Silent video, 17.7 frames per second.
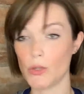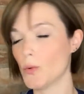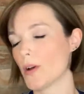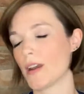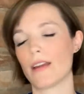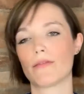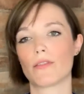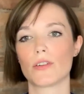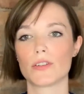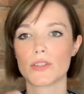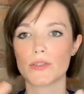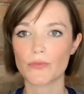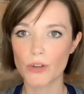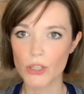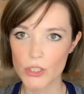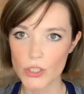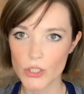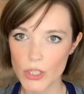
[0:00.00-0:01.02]
whatever is
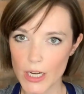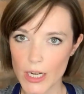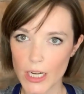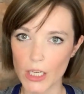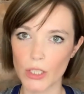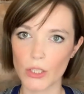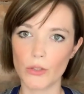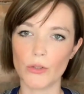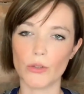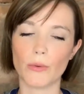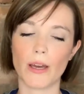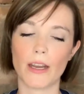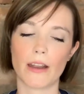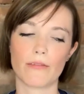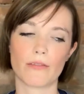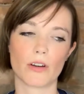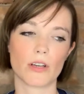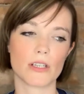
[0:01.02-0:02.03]
frustrating you,
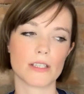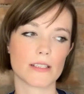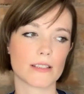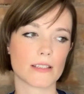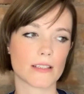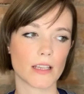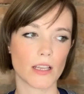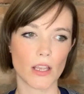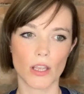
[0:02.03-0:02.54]
whatever is